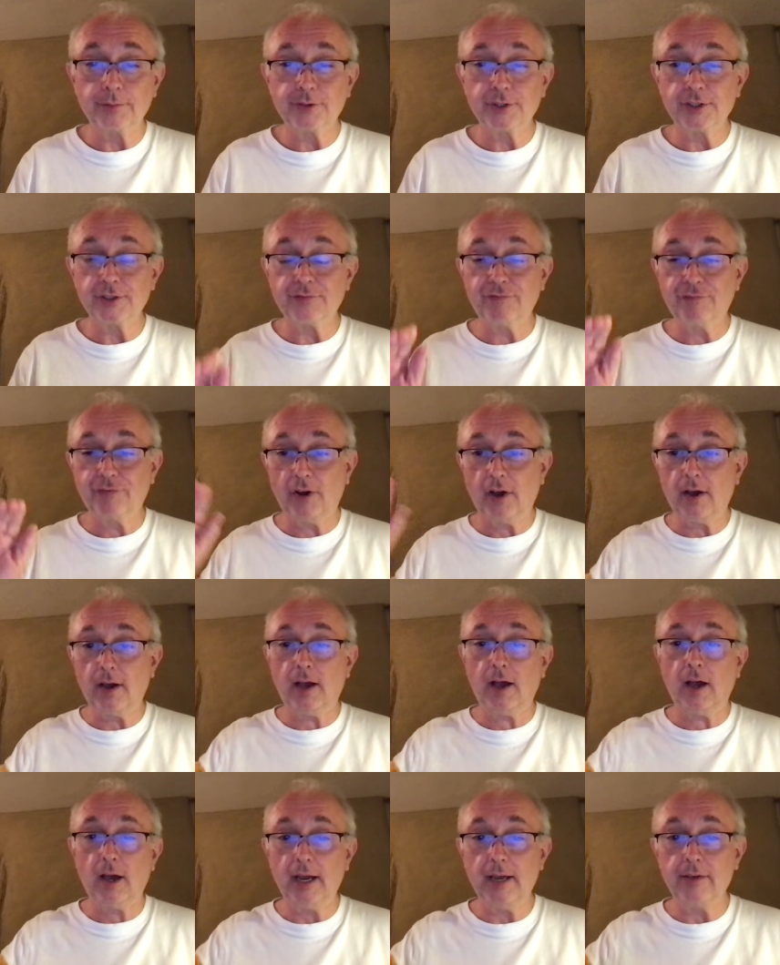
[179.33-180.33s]
So it's far
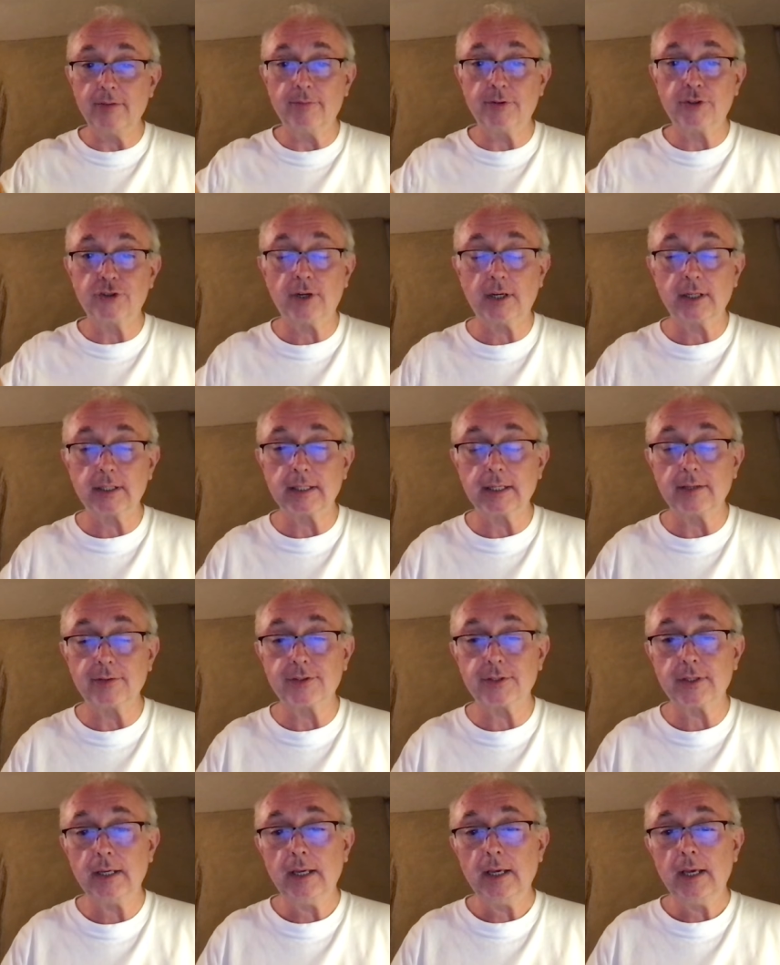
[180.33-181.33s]
higher than the drug deaths.